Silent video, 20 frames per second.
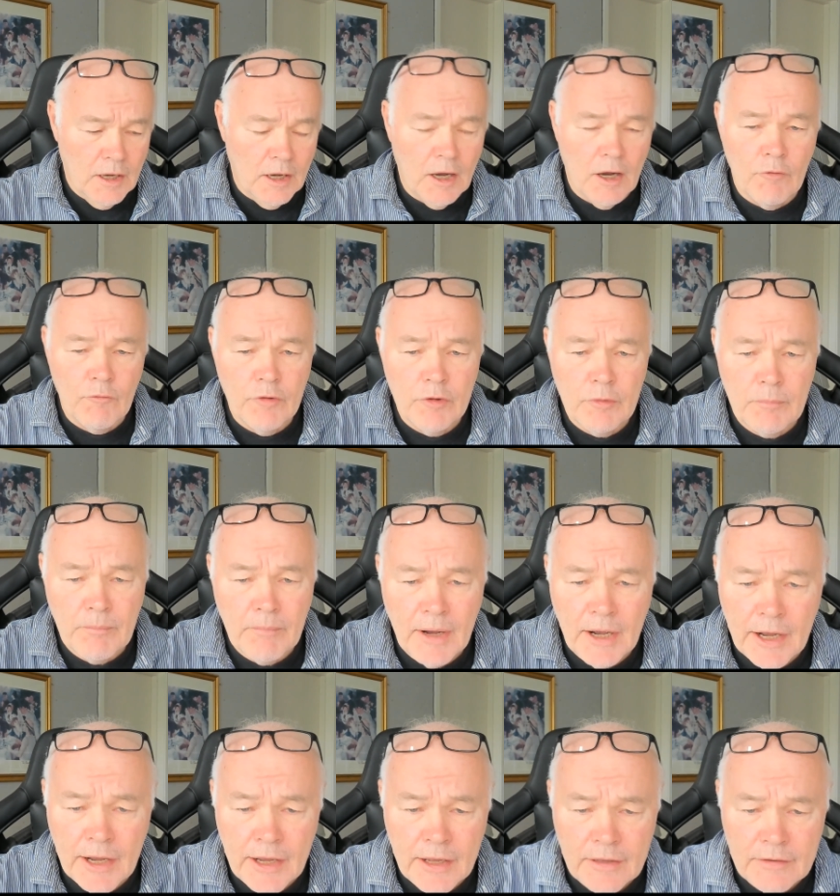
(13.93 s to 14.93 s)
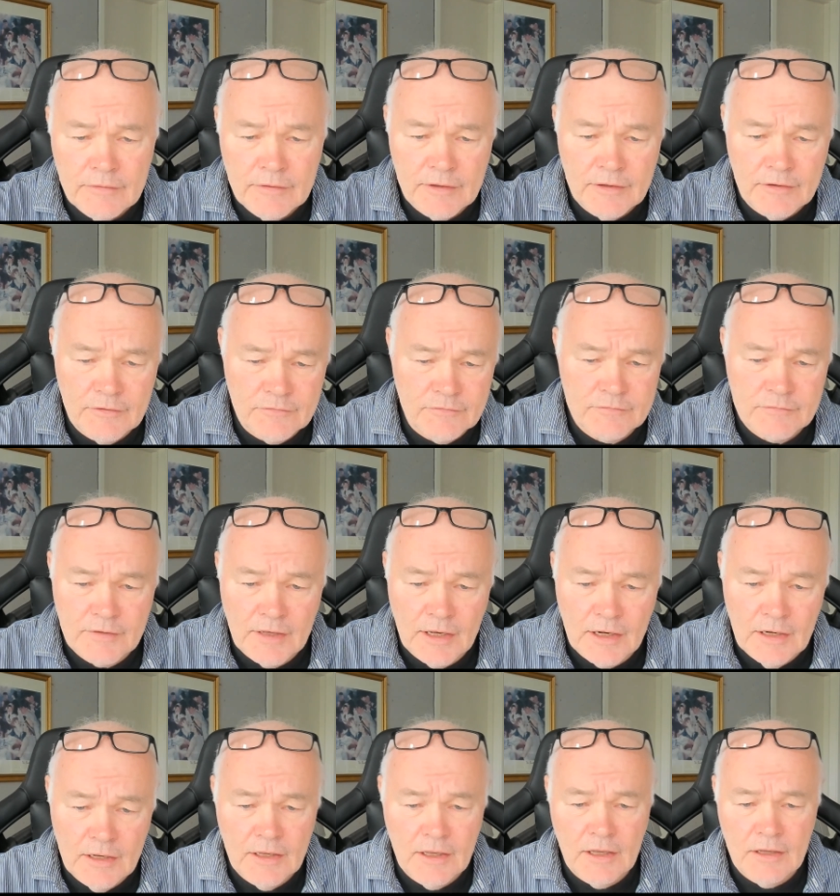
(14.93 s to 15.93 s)
our mind is
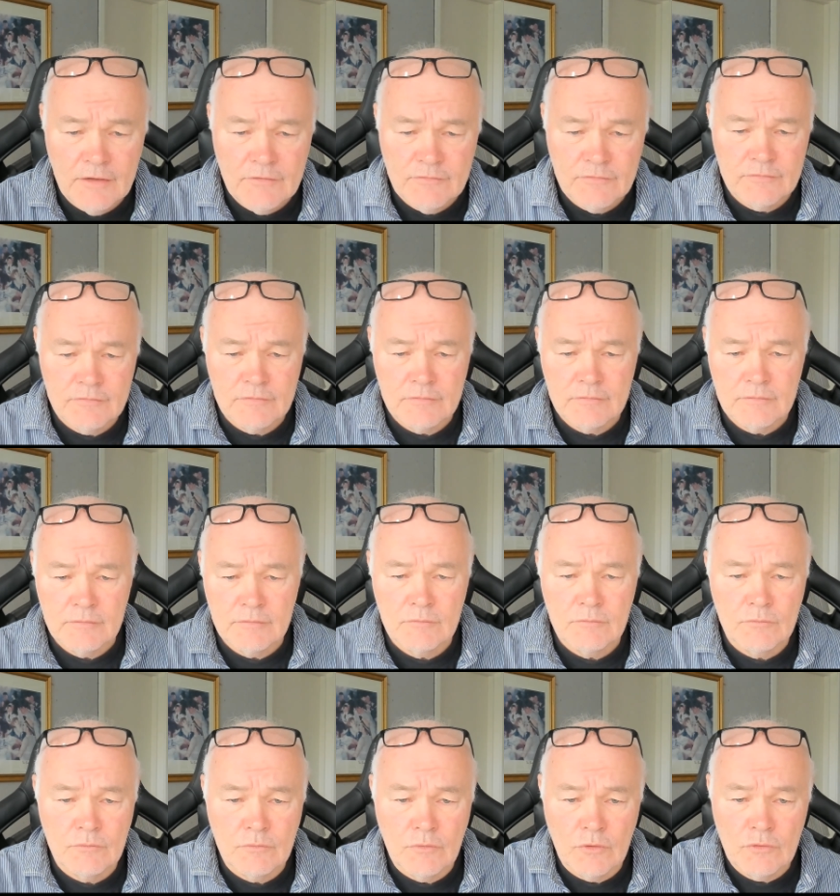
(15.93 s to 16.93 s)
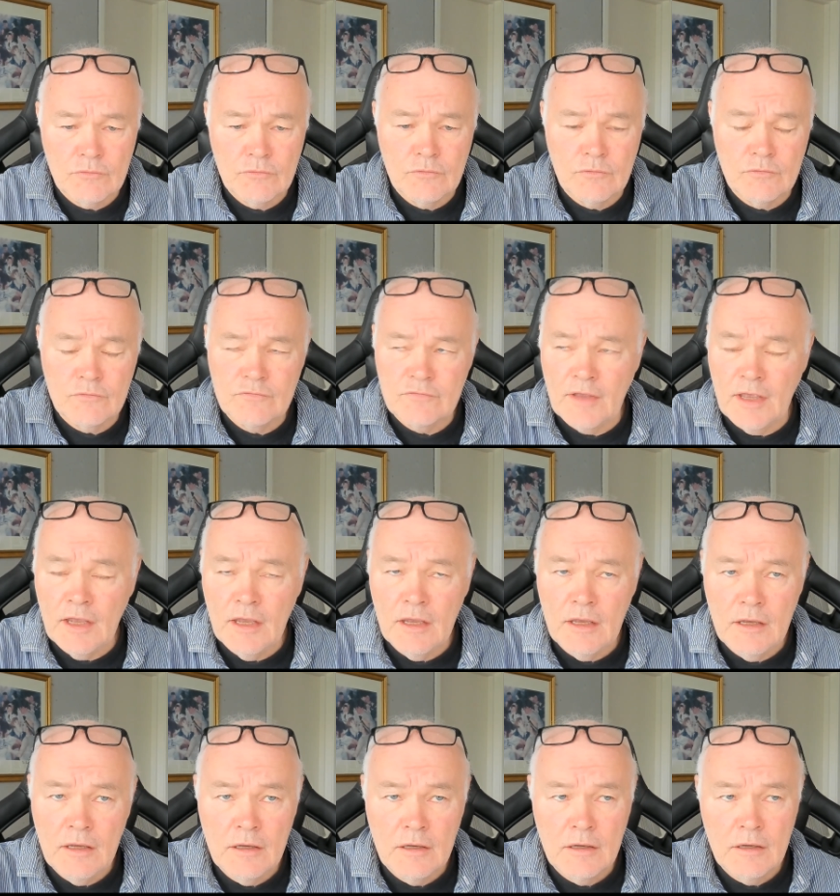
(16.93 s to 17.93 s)
telling us, what to
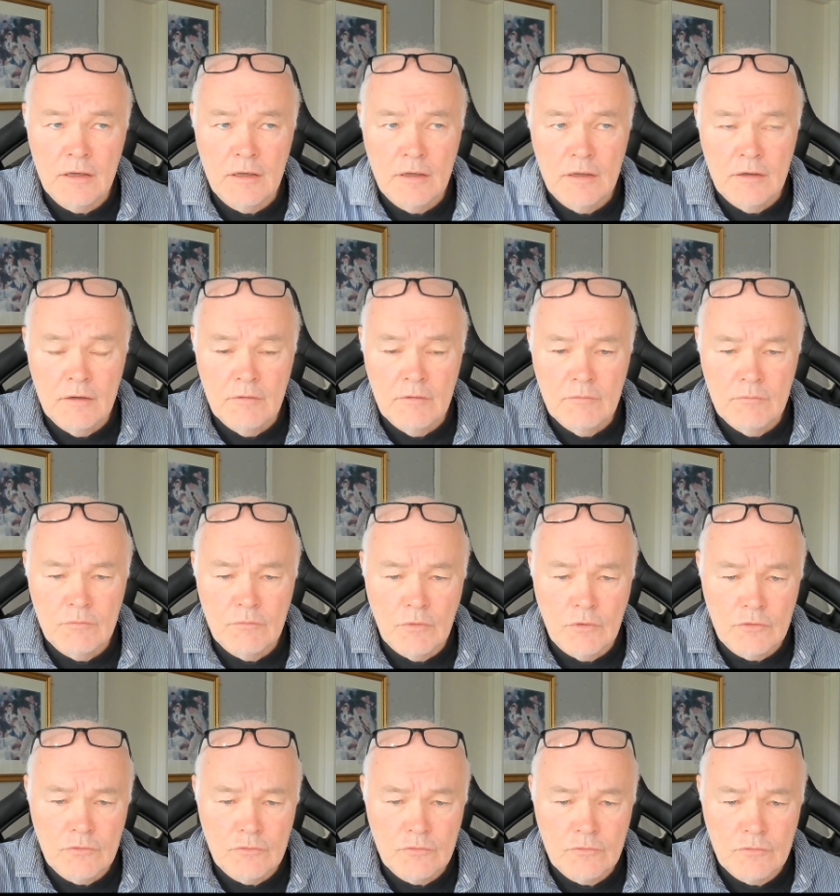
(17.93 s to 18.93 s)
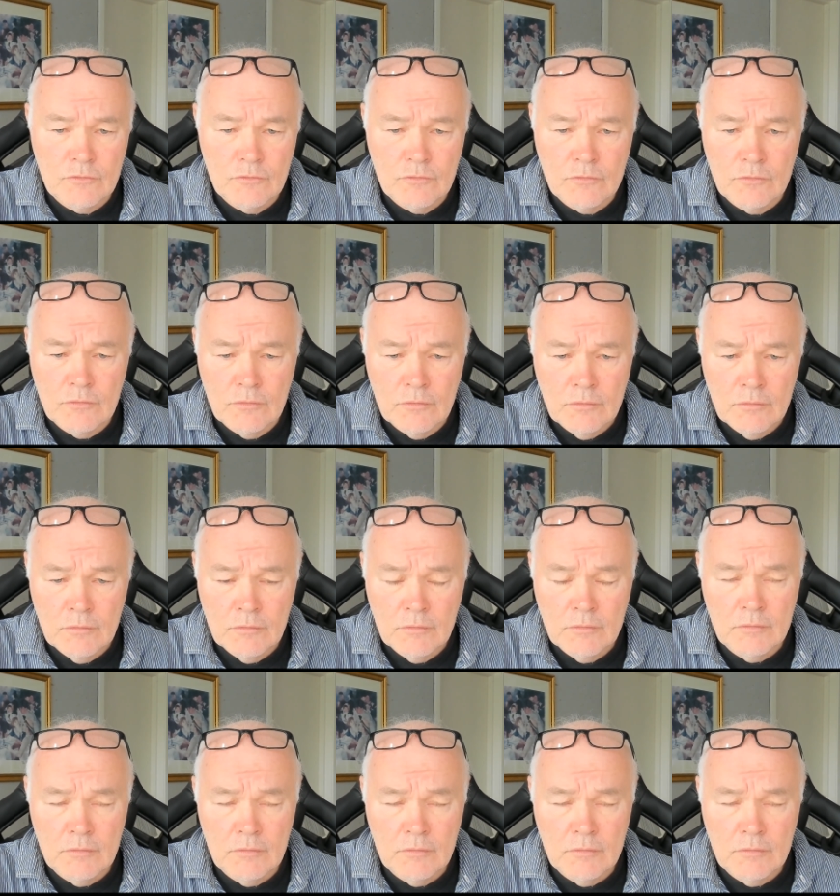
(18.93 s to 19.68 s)
say, what to do.